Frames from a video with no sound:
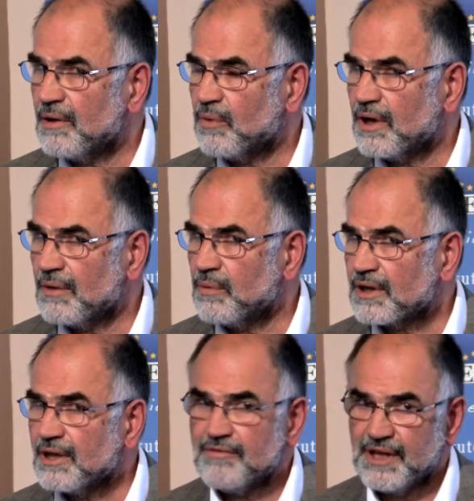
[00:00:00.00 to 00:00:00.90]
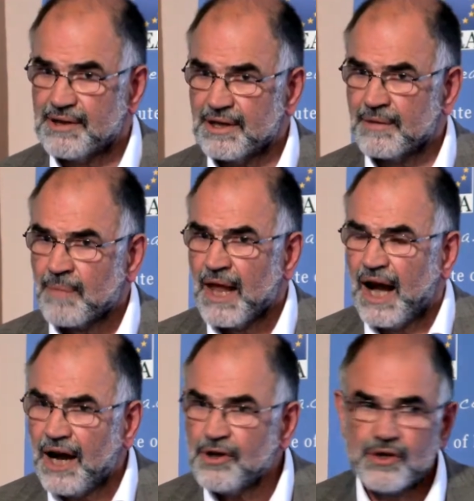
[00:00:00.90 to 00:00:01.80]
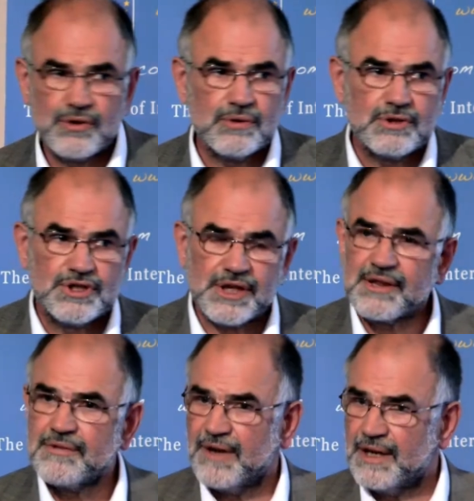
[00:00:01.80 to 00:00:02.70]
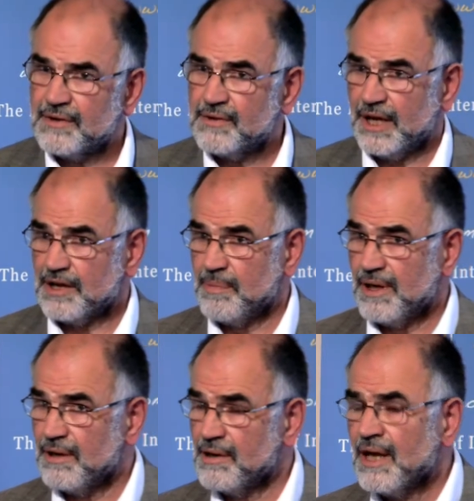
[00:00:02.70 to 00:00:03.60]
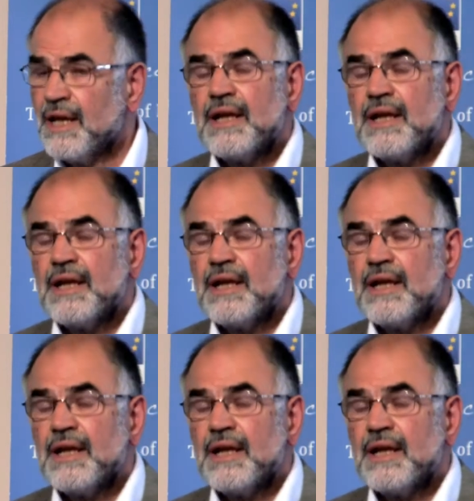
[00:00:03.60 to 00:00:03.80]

were convincing. How do you justify to taxpayers